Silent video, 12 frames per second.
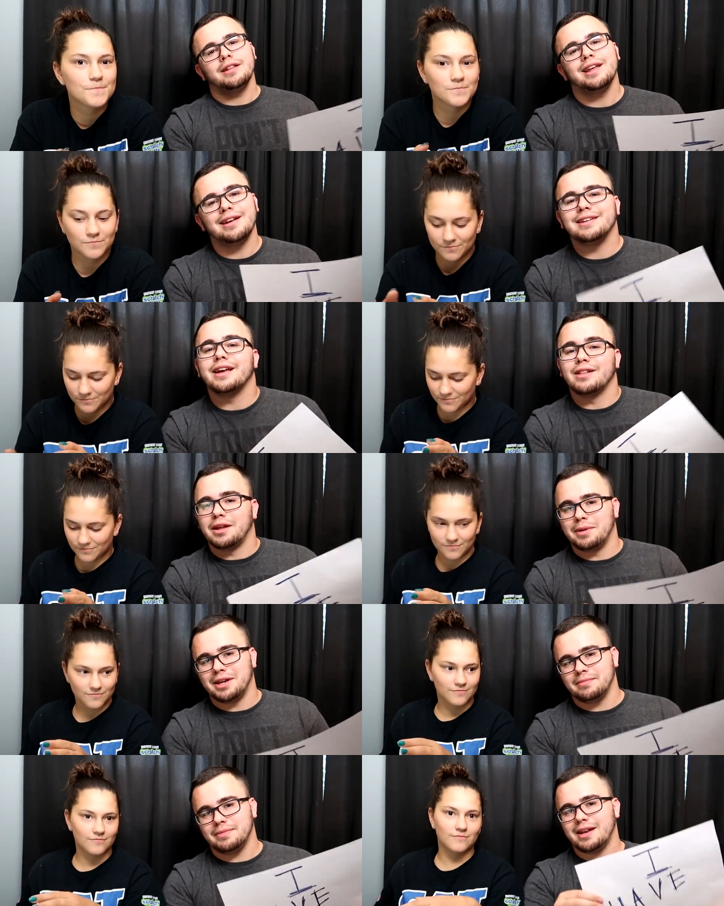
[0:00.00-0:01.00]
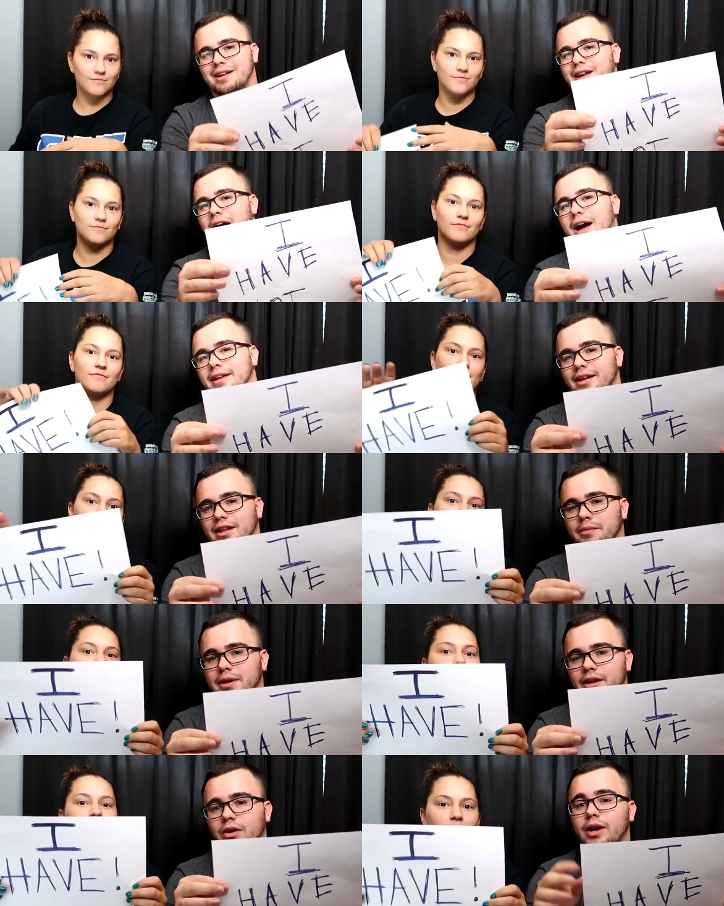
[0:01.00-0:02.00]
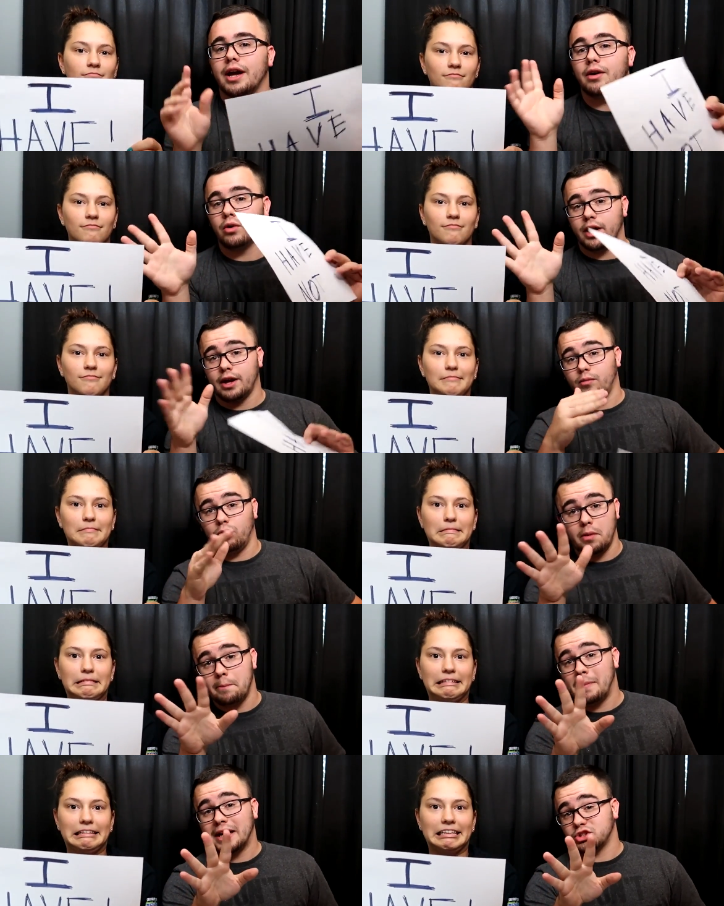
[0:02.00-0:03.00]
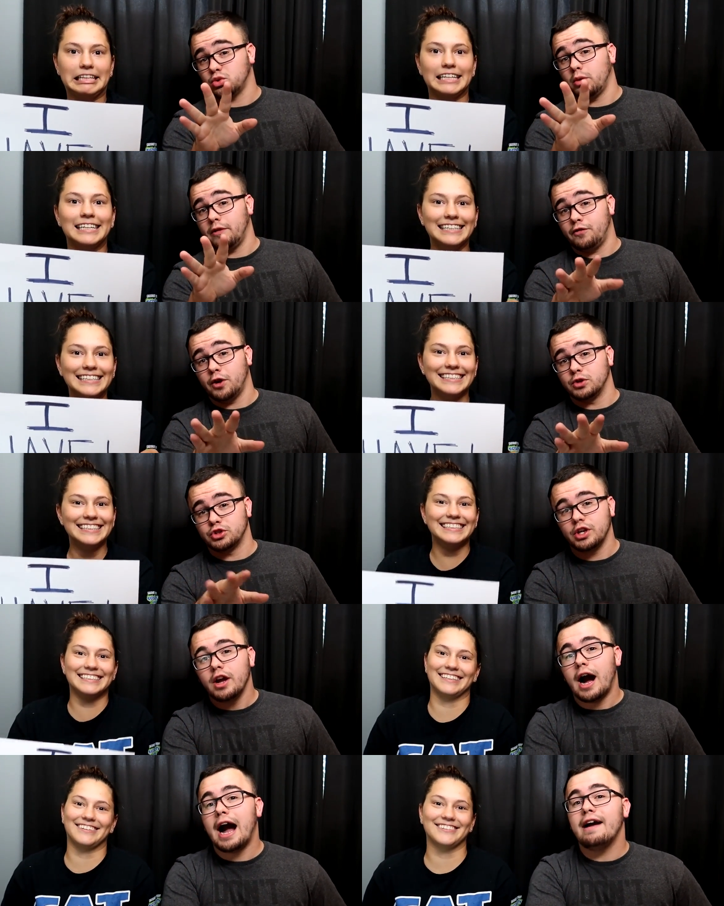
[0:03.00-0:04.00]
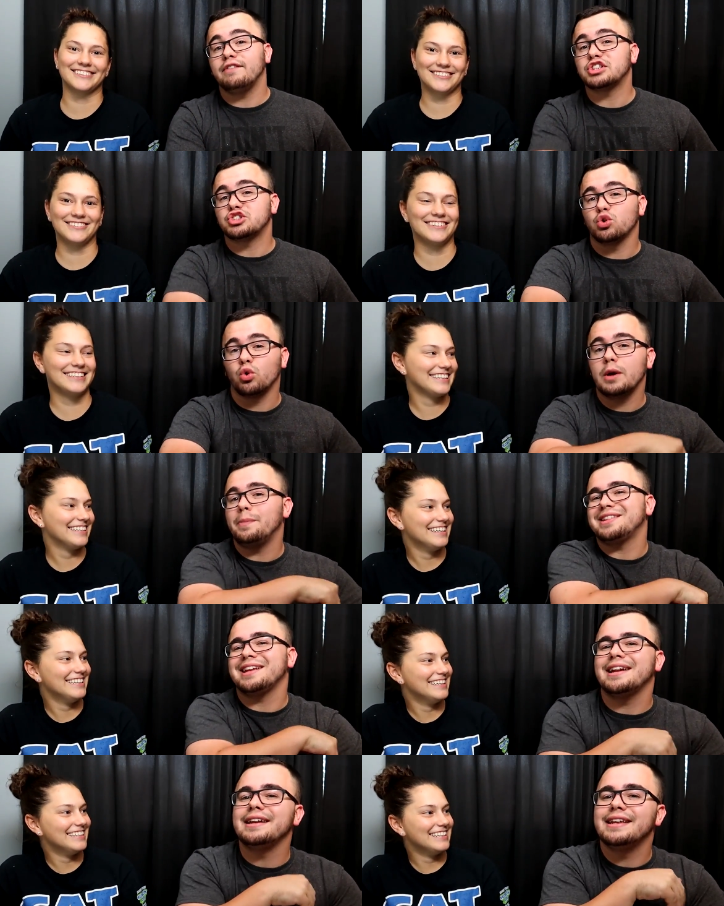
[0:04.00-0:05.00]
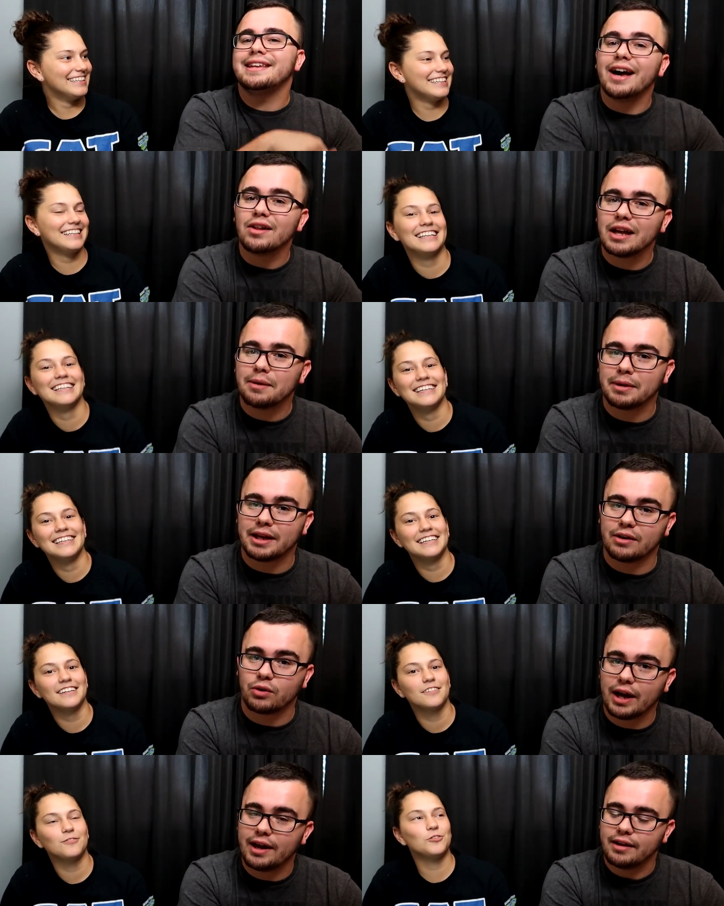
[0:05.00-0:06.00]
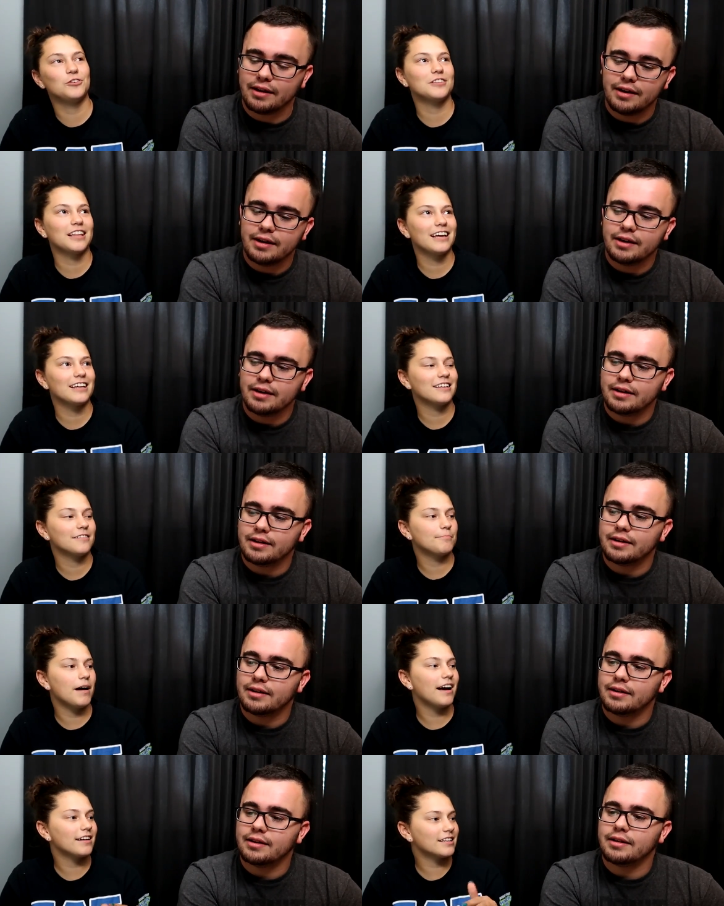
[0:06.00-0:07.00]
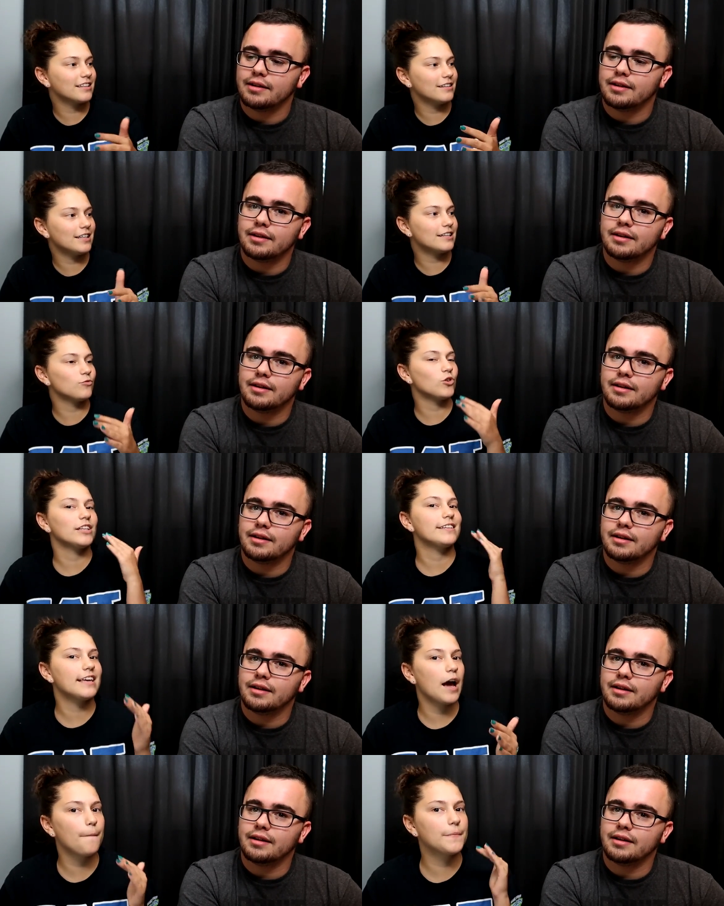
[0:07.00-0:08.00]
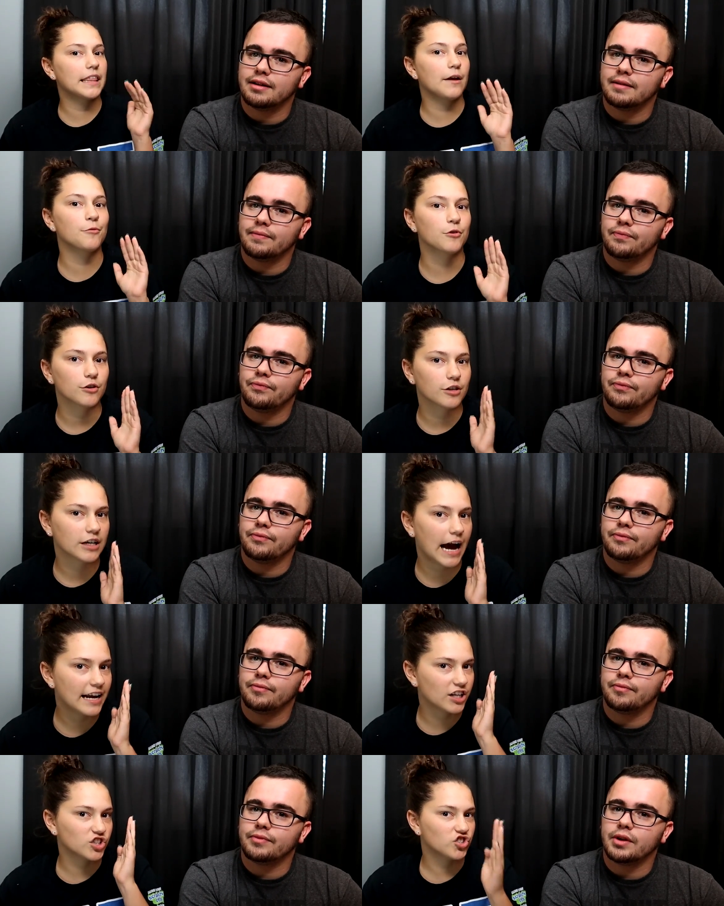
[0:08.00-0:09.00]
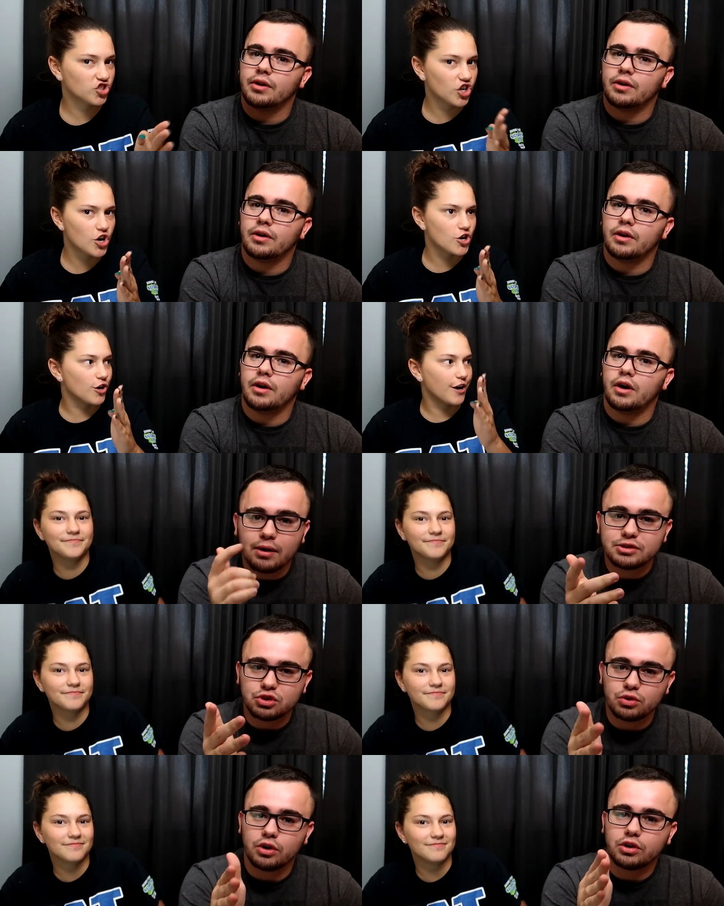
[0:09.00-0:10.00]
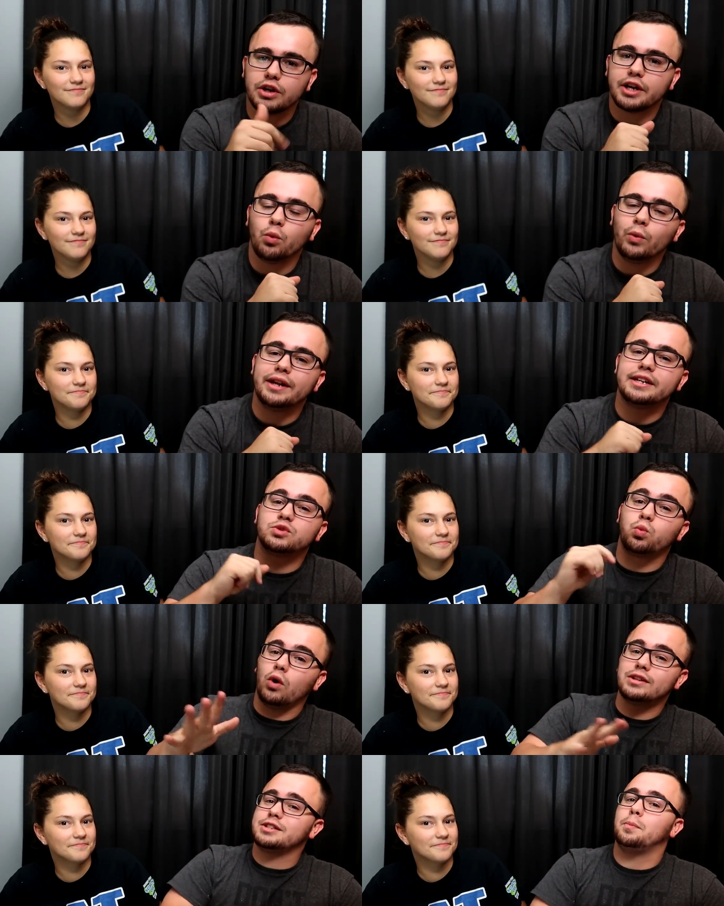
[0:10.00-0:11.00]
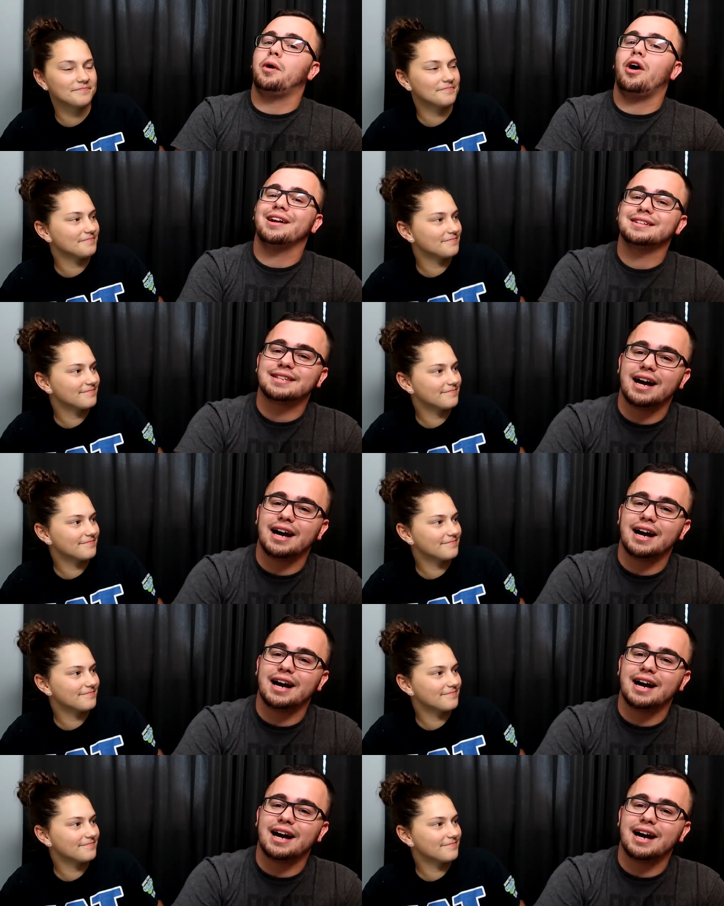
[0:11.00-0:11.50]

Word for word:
Speaker 1: They didn't yell at me. They did not yell at me. Okay, okay. Let me my story first. I have a story, but they didn't yell at me,
Speaker 2: okay? Well, mine didn't really yell, but they were kind of
Speaker 1: stern. I was a grill cook at Wendy's once upon a